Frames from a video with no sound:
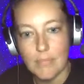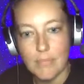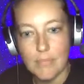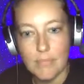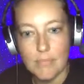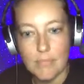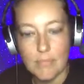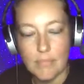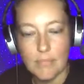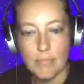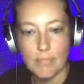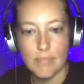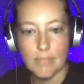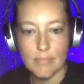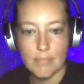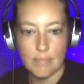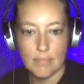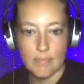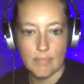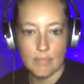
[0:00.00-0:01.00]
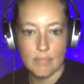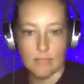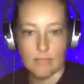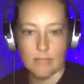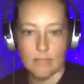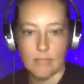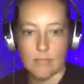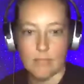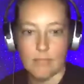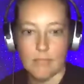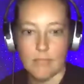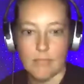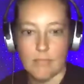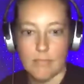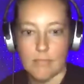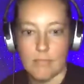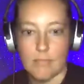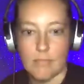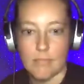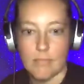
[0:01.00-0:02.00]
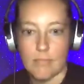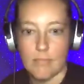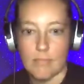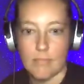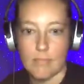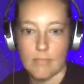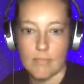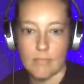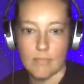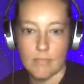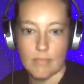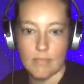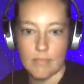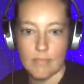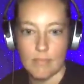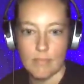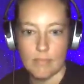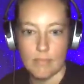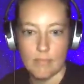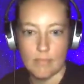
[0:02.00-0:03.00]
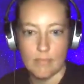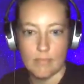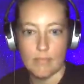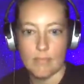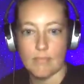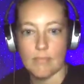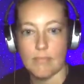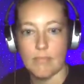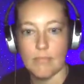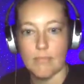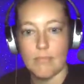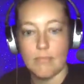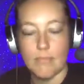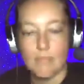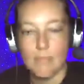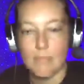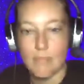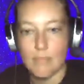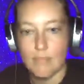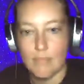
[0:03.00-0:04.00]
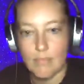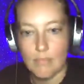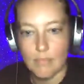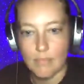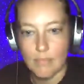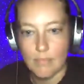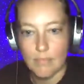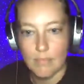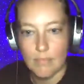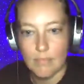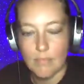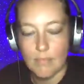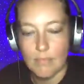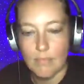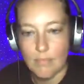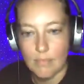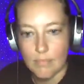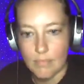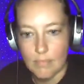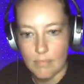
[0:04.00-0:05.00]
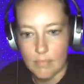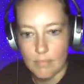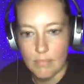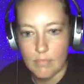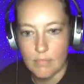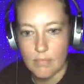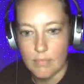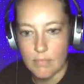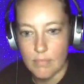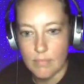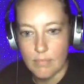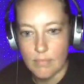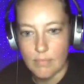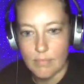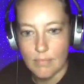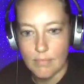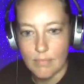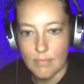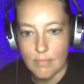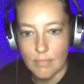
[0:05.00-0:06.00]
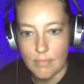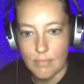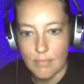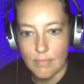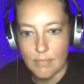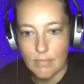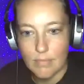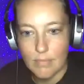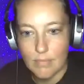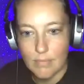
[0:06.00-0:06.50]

The person shown says nothing.